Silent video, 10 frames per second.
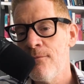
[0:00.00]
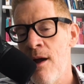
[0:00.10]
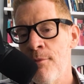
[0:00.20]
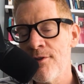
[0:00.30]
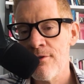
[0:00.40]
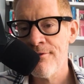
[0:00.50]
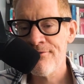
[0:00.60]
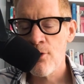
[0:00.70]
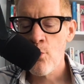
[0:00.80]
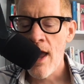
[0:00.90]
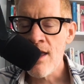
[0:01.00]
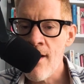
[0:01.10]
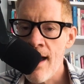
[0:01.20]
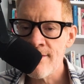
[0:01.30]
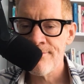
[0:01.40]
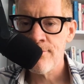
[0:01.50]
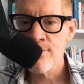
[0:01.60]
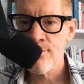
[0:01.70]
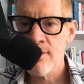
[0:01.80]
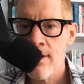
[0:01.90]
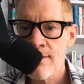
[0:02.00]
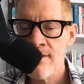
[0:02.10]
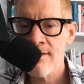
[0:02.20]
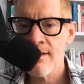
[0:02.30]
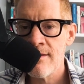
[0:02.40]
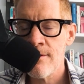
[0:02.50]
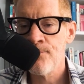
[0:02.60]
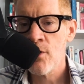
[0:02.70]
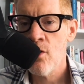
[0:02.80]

Remember, so the way you ask the first 3 questions is,